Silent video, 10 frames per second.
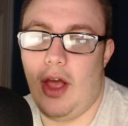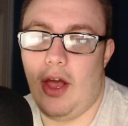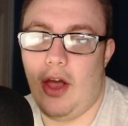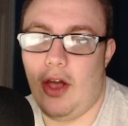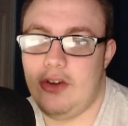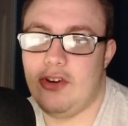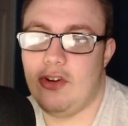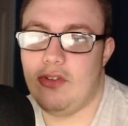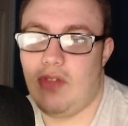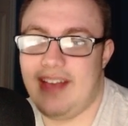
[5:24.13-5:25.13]

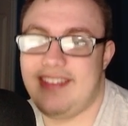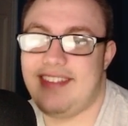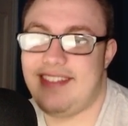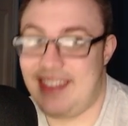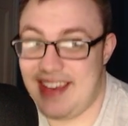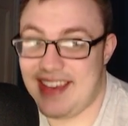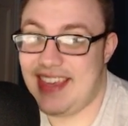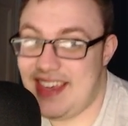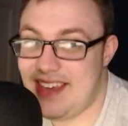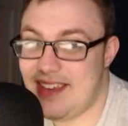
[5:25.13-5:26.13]
Hunter less
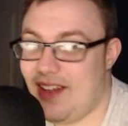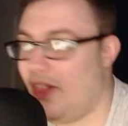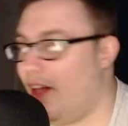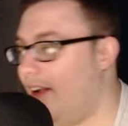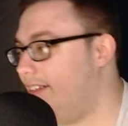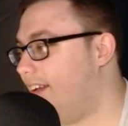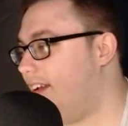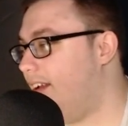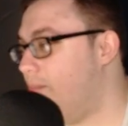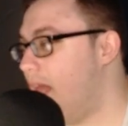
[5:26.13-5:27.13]
sticky a lot of the
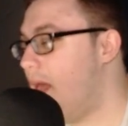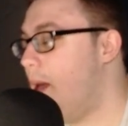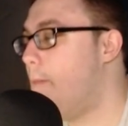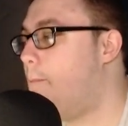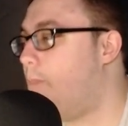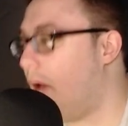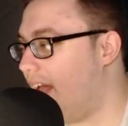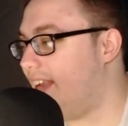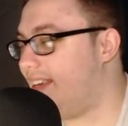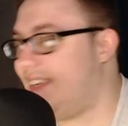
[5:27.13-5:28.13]
time,
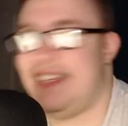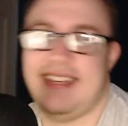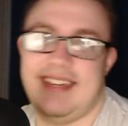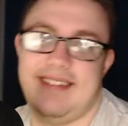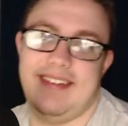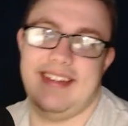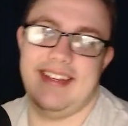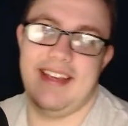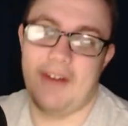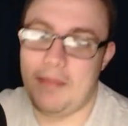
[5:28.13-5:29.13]
but
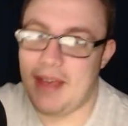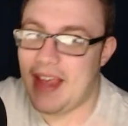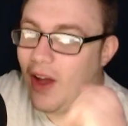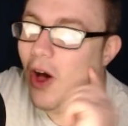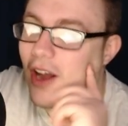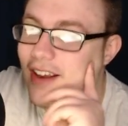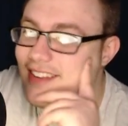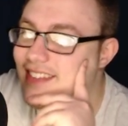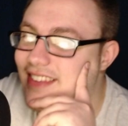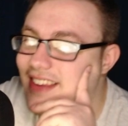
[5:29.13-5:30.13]
if I'm being honest,